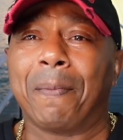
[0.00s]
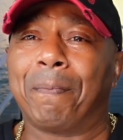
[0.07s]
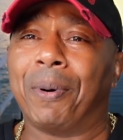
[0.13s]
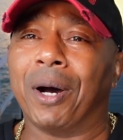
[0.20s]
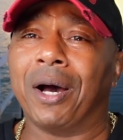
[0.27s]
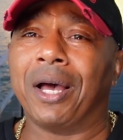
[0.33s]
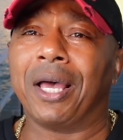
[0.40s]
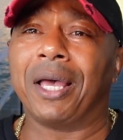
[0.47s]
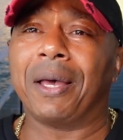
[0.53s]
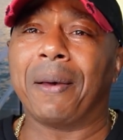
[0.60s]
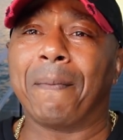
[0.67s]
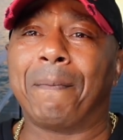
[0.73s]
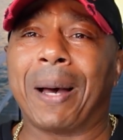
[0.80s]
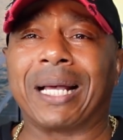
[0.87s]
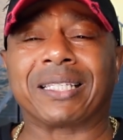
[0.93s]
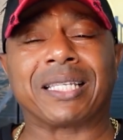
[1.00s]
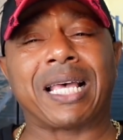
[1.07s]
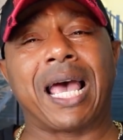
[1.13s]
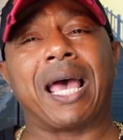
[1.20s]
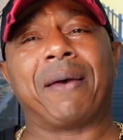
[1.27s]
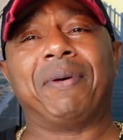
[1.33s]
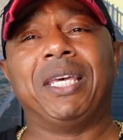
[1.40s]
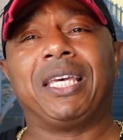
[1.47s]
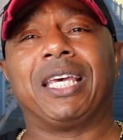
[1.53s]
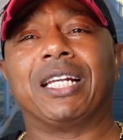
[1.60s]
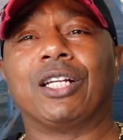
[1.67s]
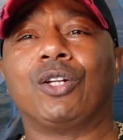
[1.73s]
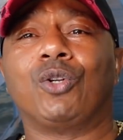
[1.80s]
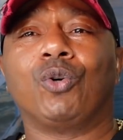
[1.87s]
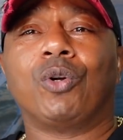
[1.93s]
But by the time he
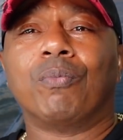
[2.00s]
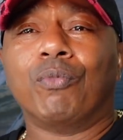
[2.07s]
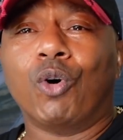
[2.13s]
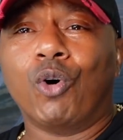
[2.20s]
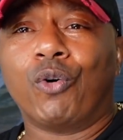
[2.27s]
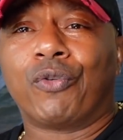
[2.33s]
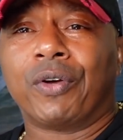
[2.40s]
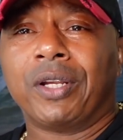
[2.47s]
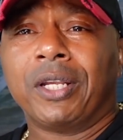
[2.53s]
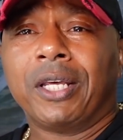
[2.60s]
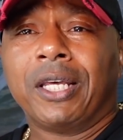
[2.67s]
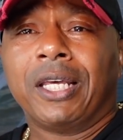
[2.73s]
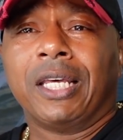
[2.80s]
get to do the moving,